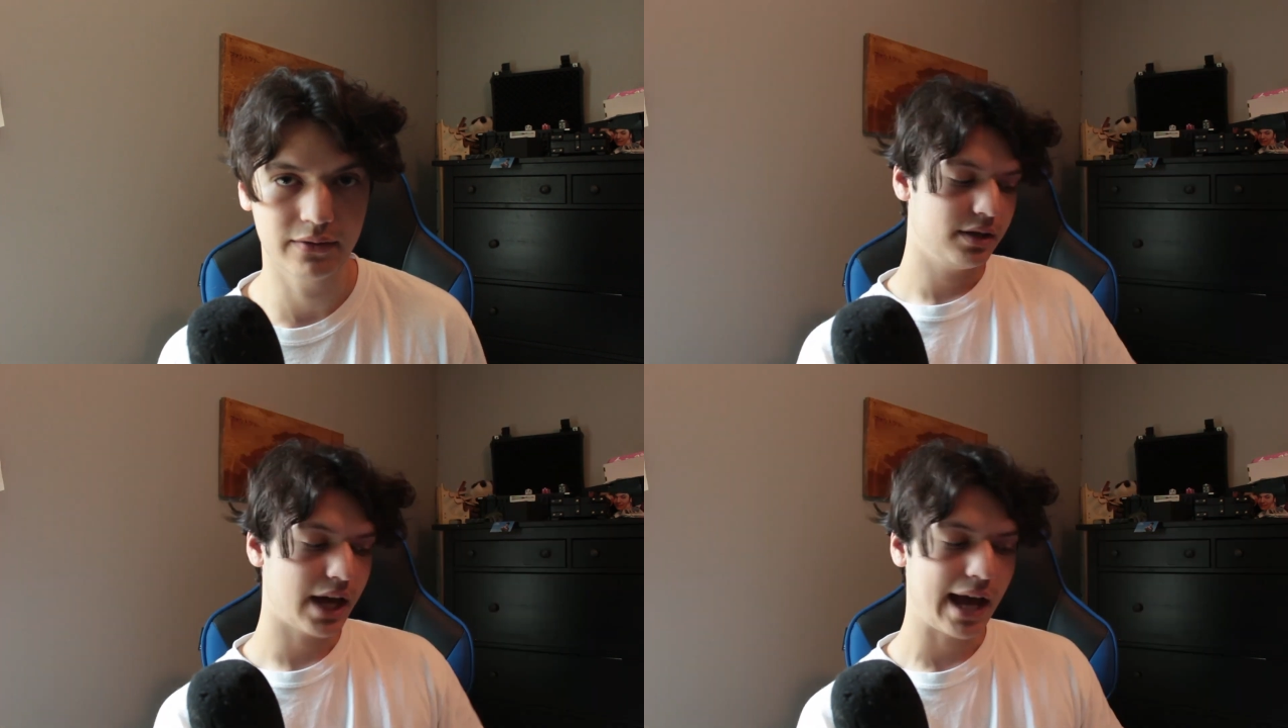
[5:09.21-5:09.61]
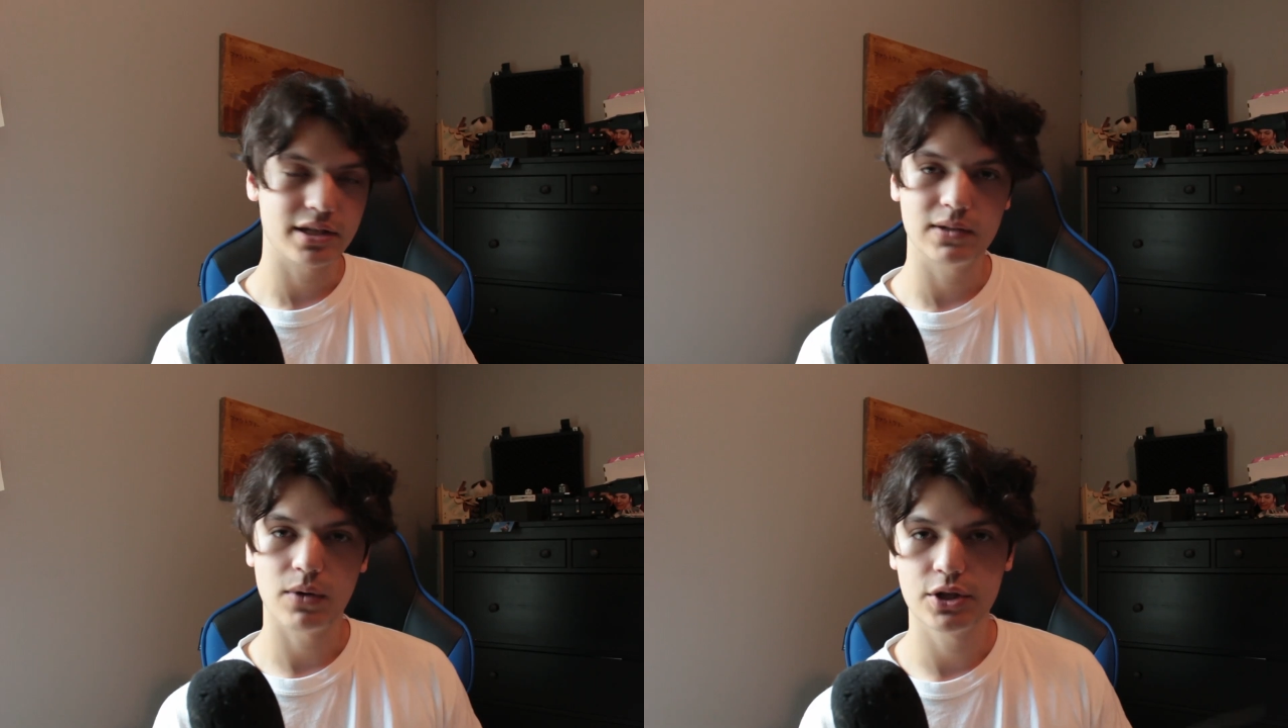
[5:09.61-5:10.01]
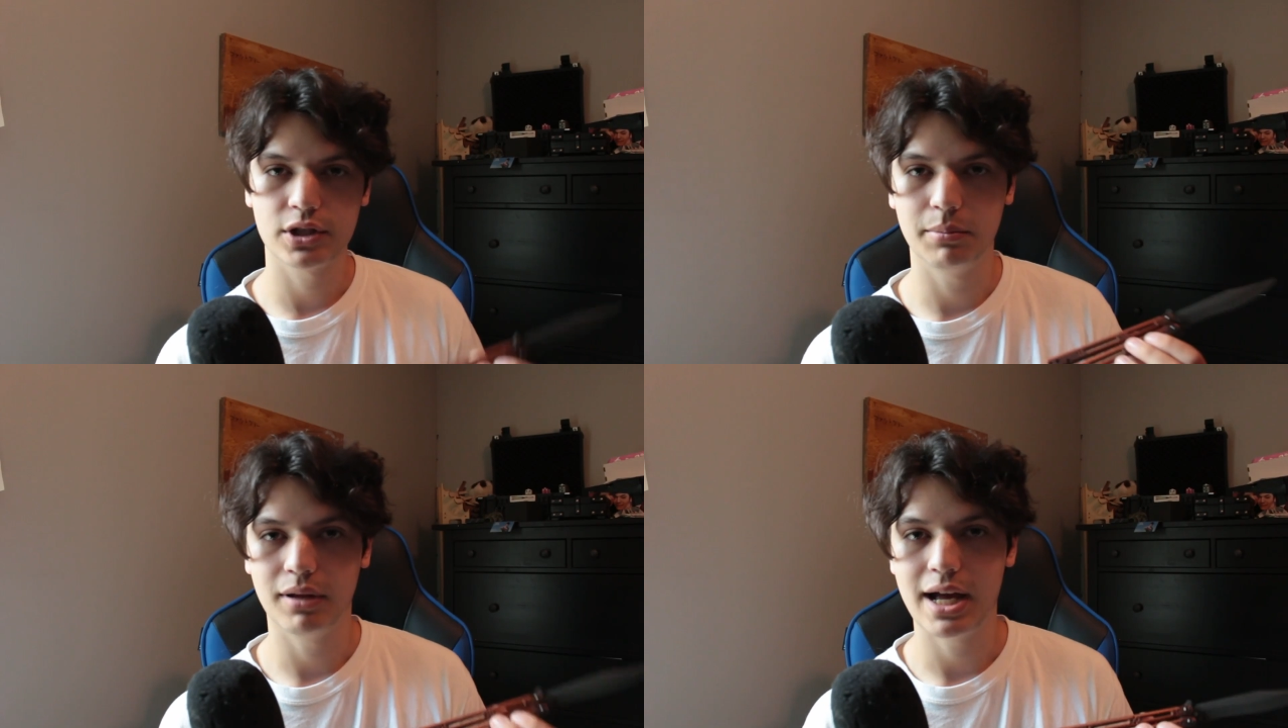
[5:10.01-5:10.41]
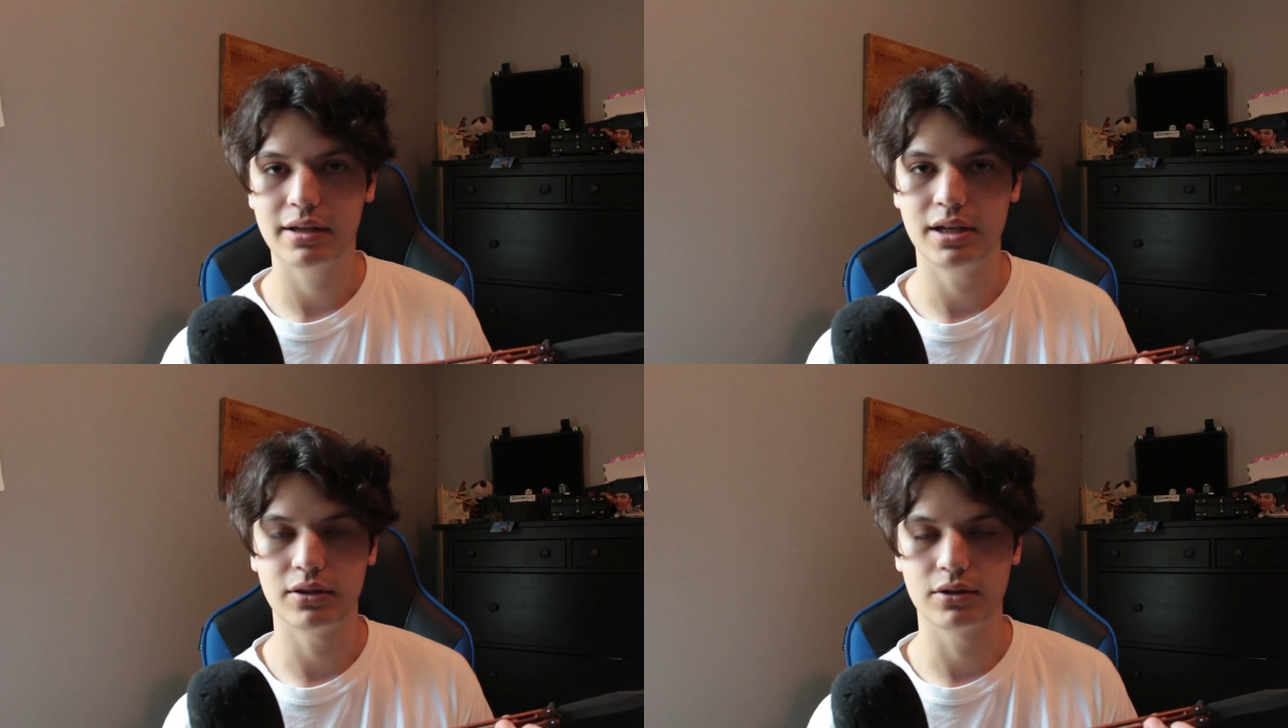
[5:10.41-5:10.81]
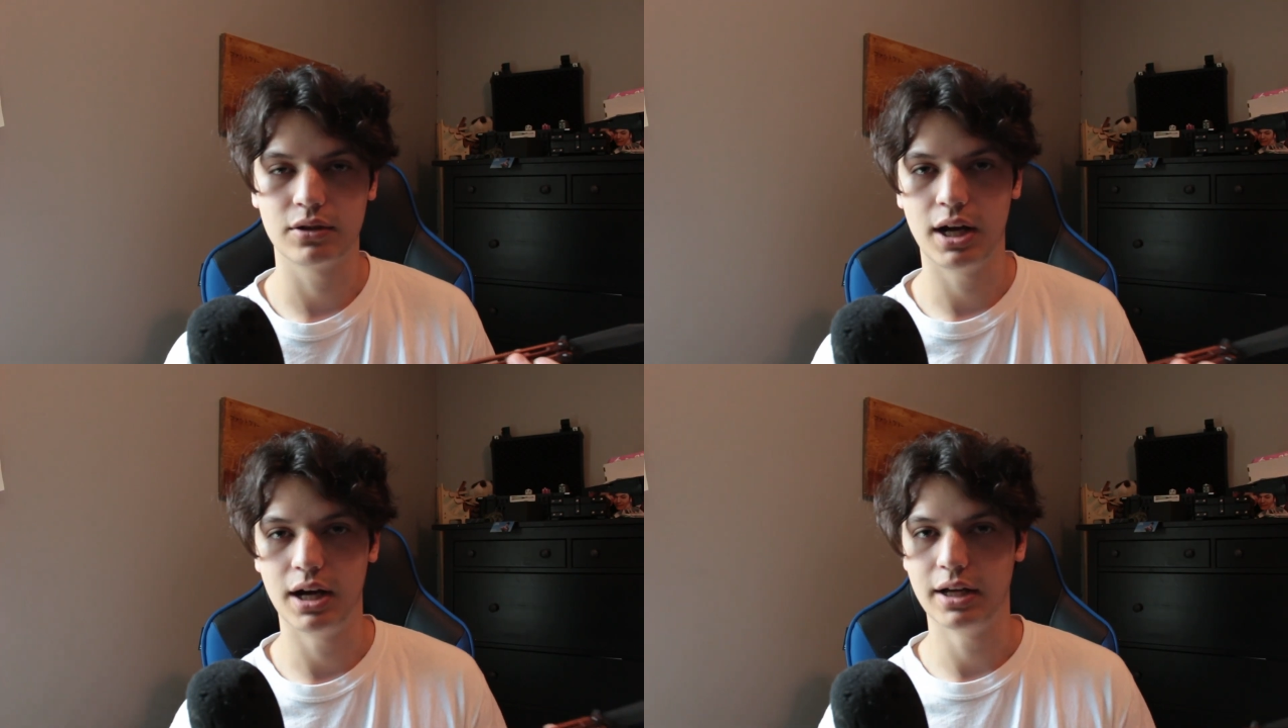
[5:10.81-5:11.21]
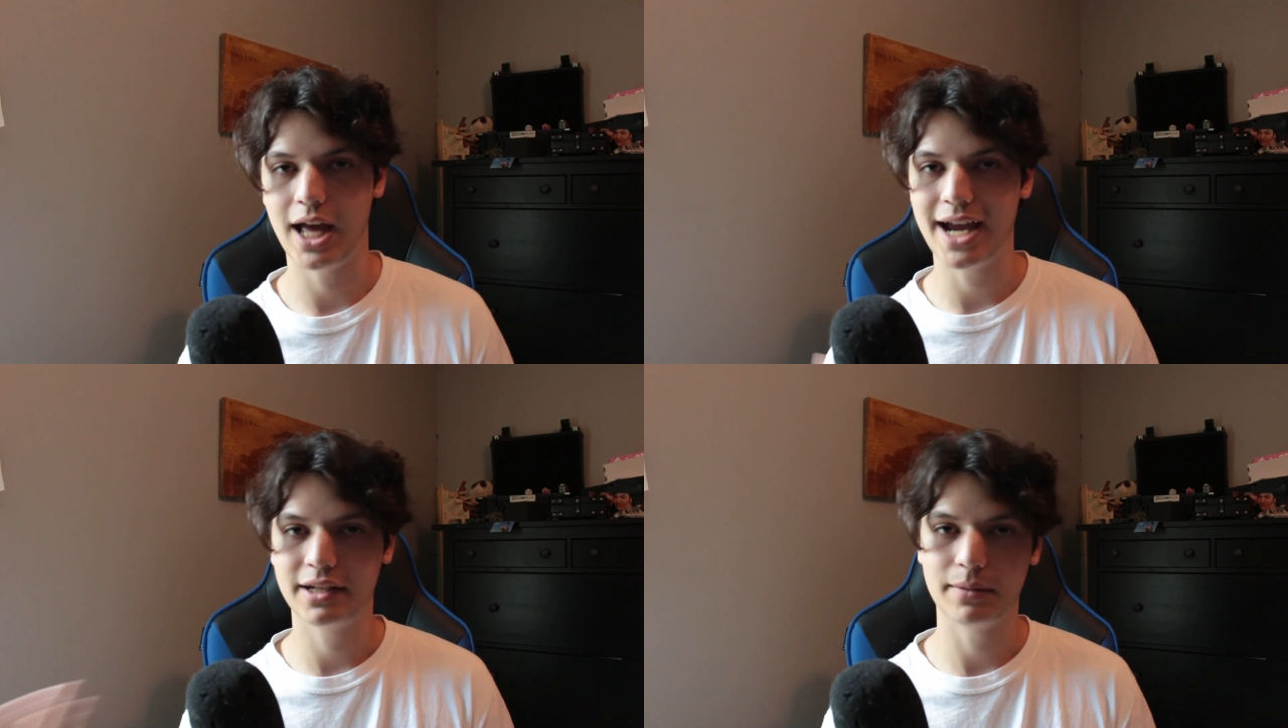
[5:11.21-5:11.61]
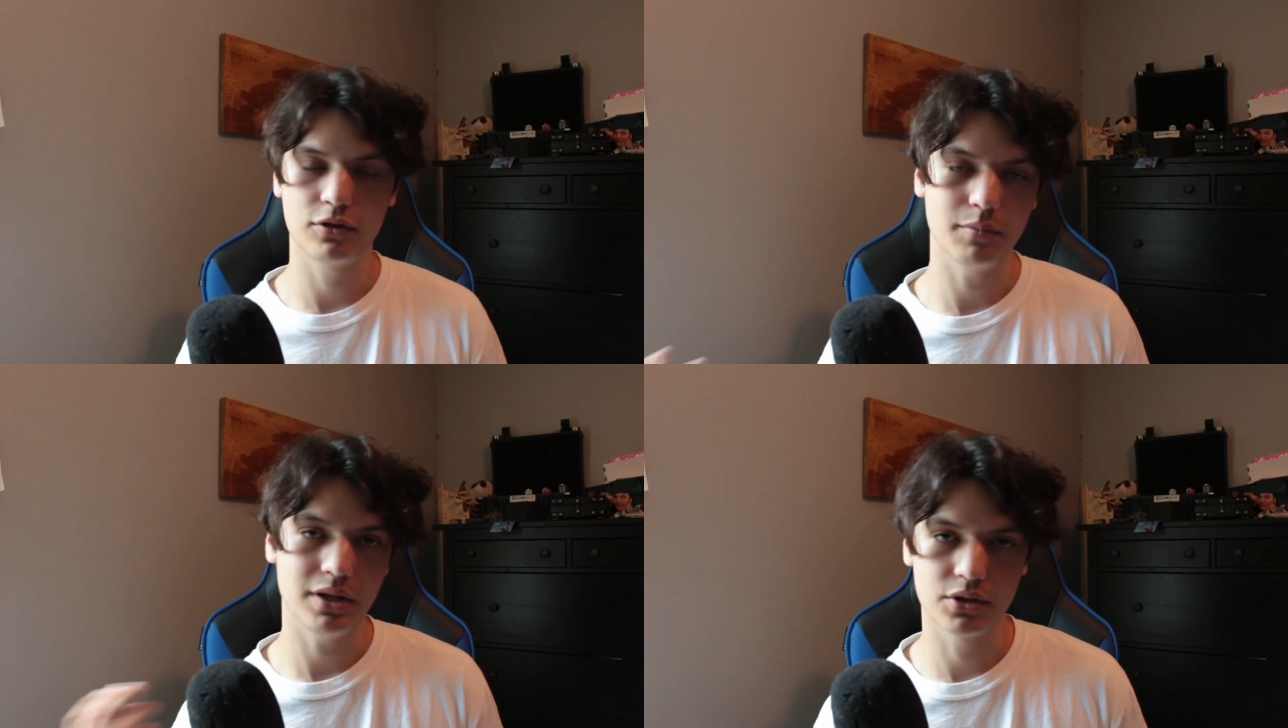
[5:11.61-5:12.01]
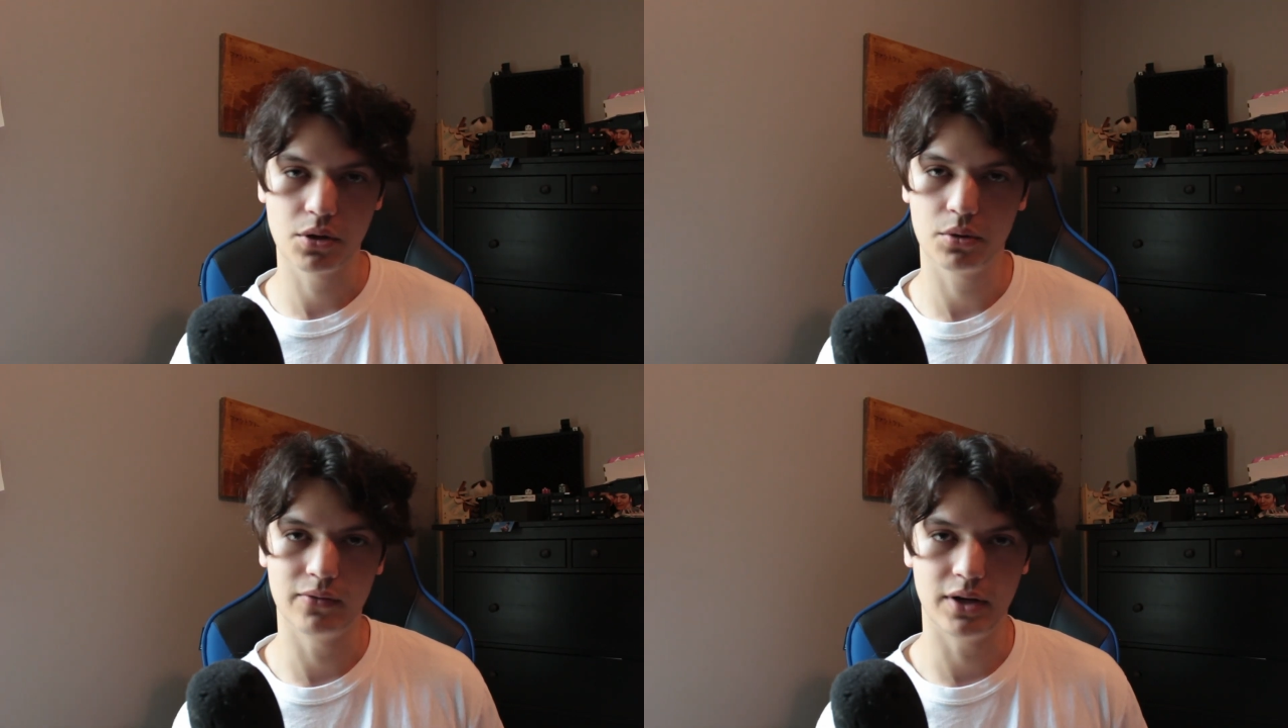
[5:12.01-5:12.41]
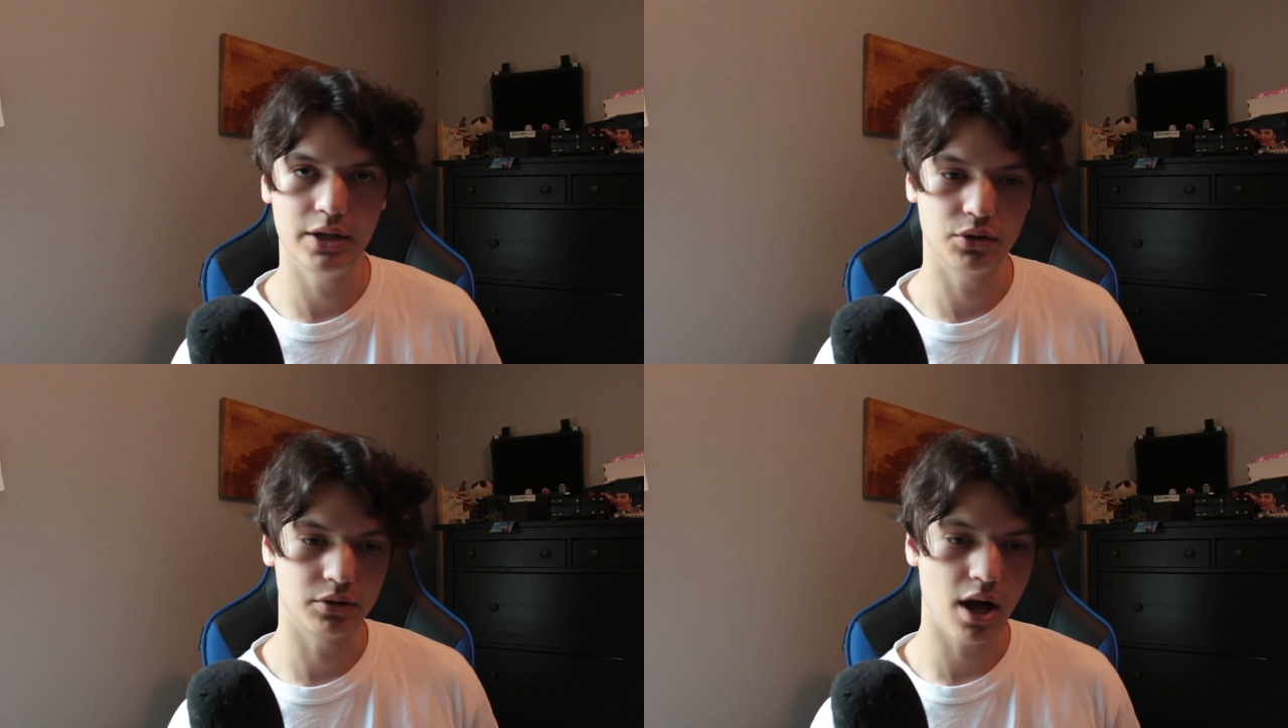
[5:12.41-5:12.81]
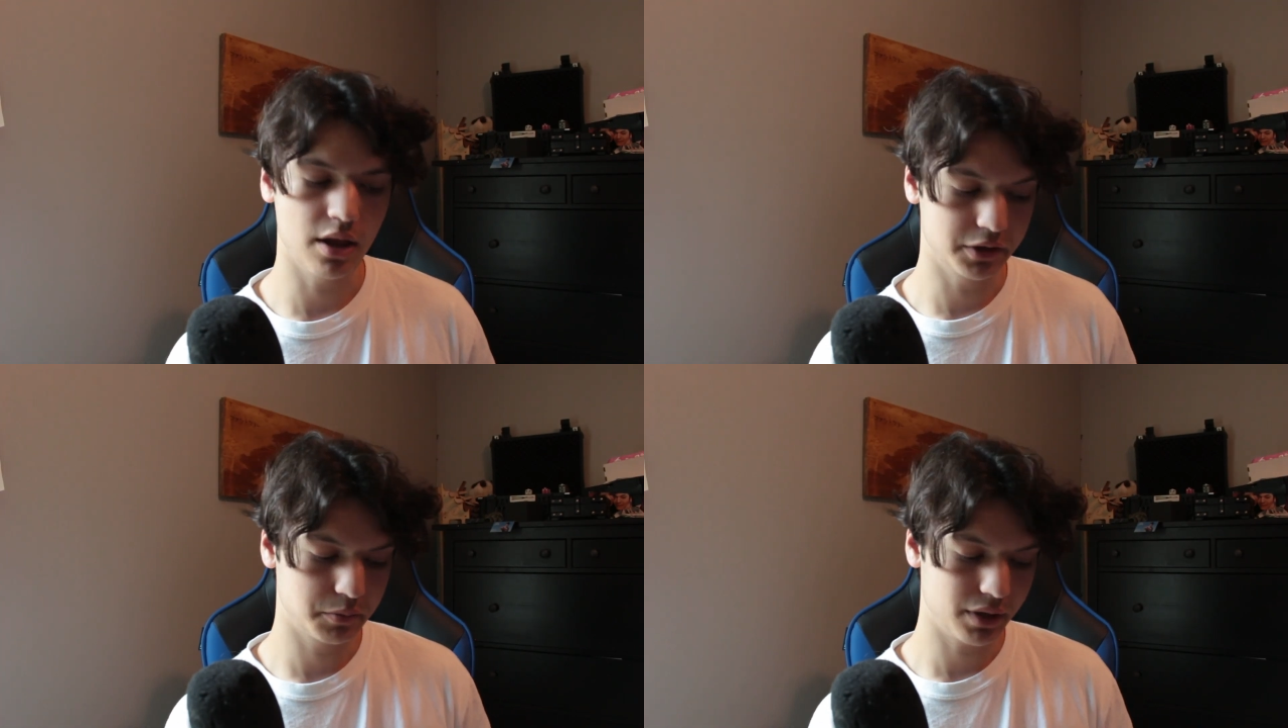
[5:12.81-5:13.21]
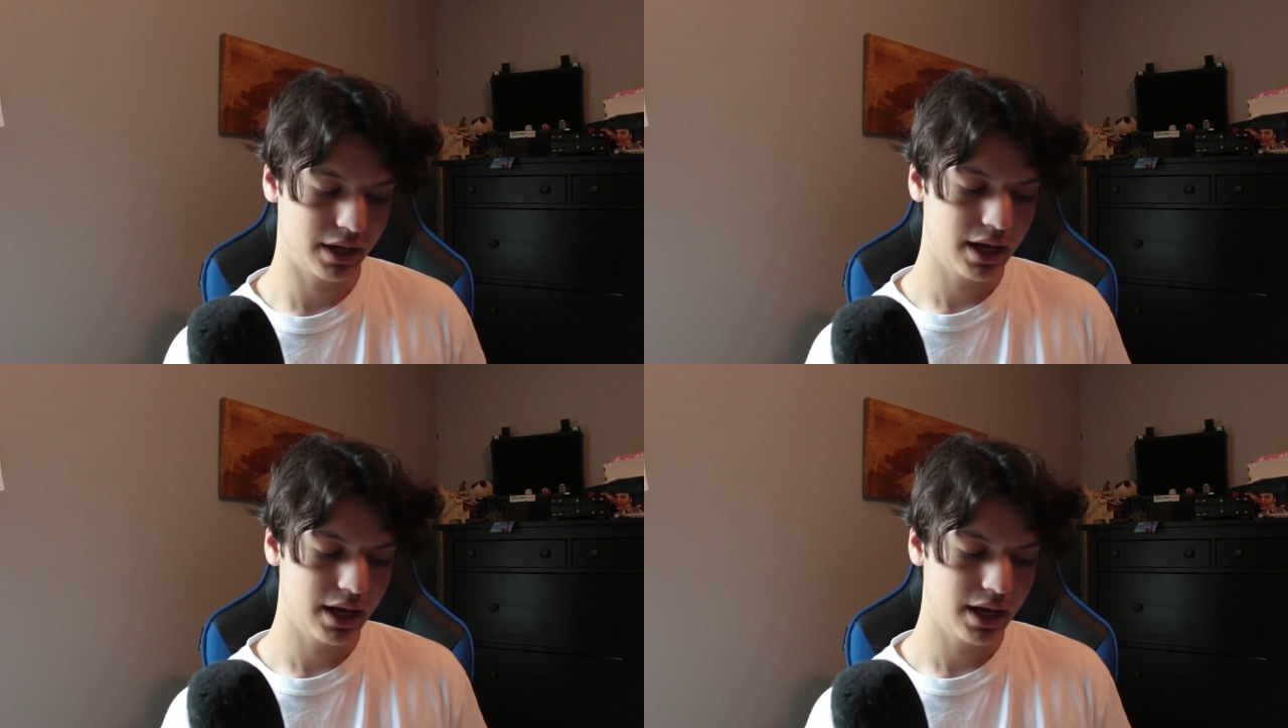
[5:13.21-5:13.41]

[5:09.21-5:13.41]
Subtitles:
The acid wash and the blackening added up to be a total of $100, but